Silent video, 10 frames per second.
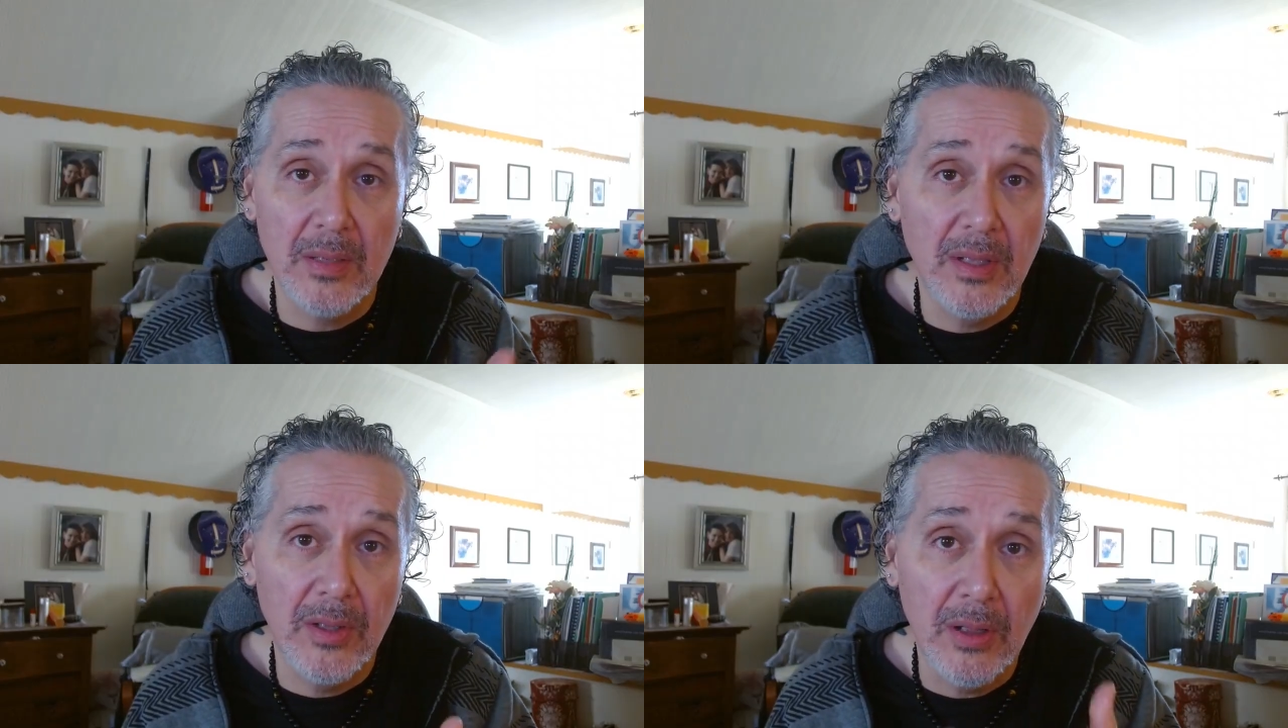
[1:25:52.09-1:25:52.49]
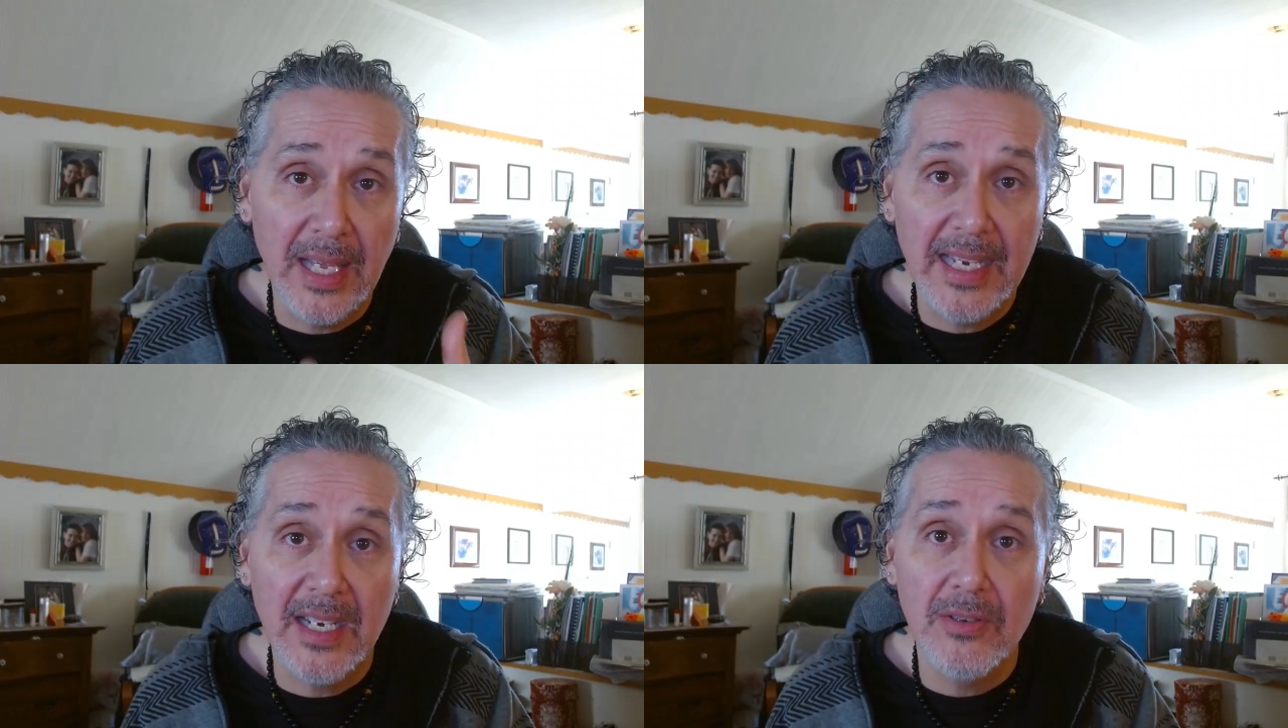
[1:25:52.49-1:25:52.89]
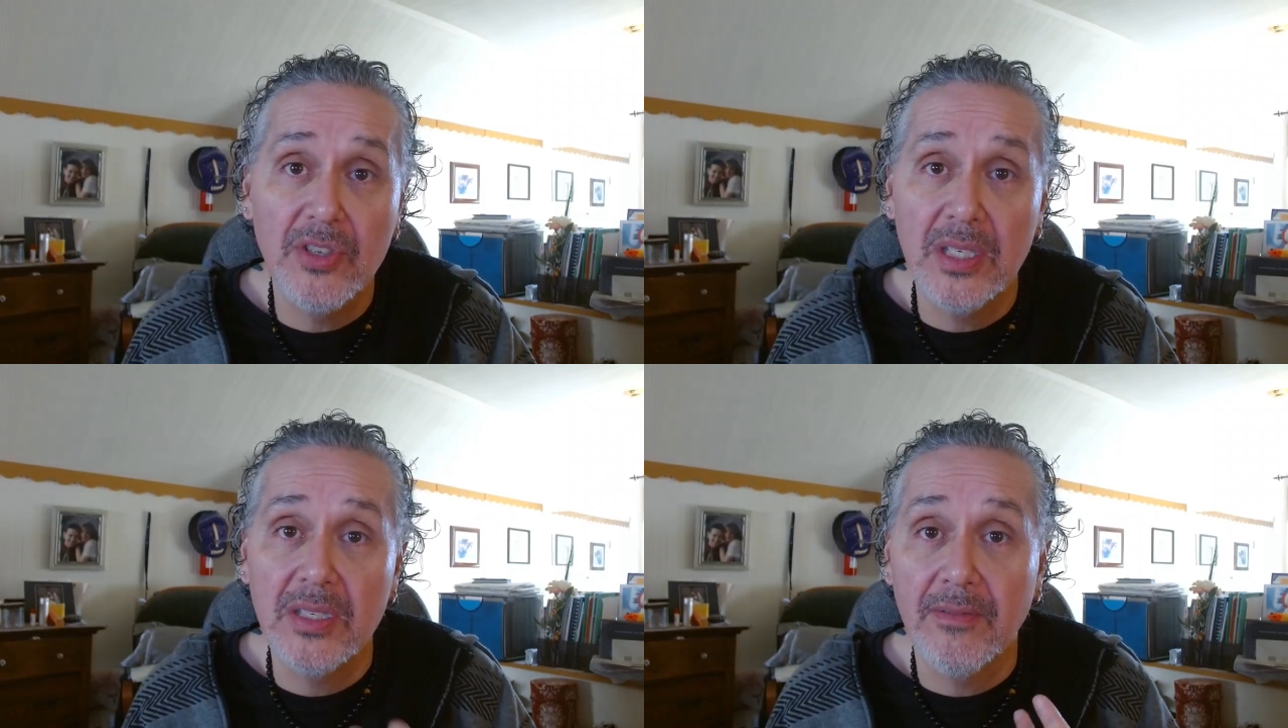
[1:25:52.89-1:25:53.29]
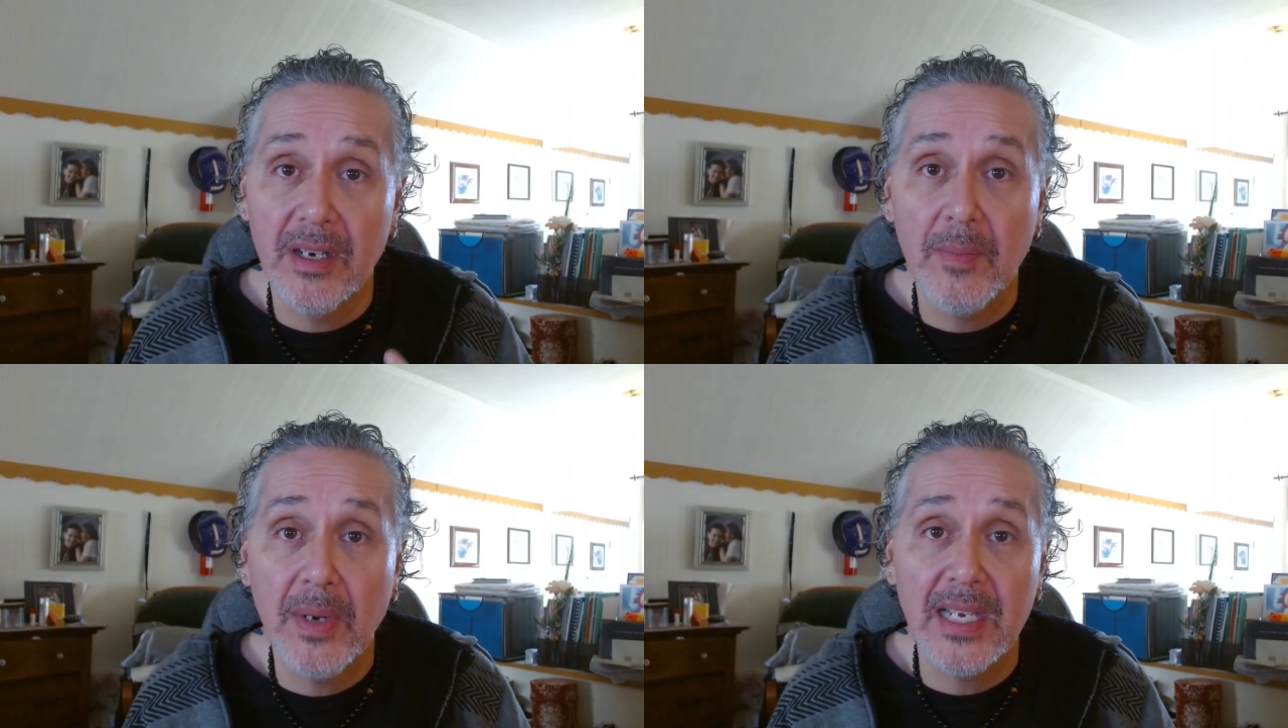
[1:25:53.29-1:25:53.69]
the light energies of
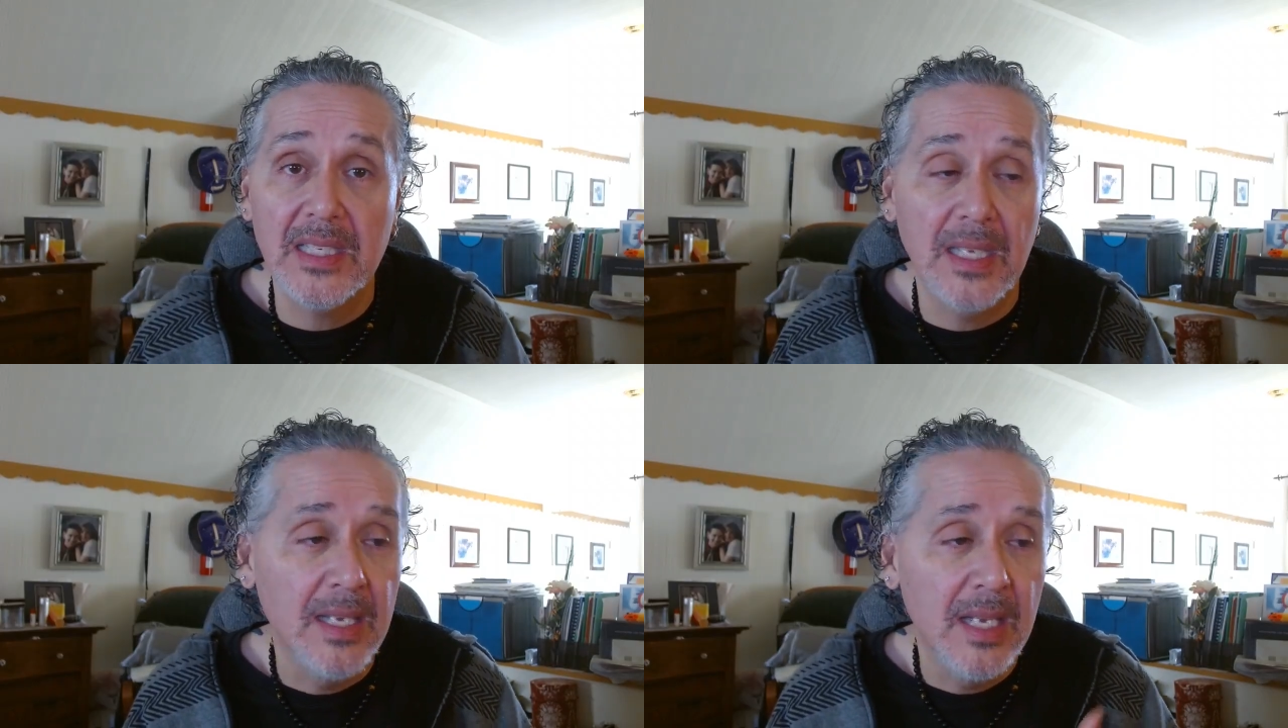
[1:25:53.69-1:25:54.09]
our bodies,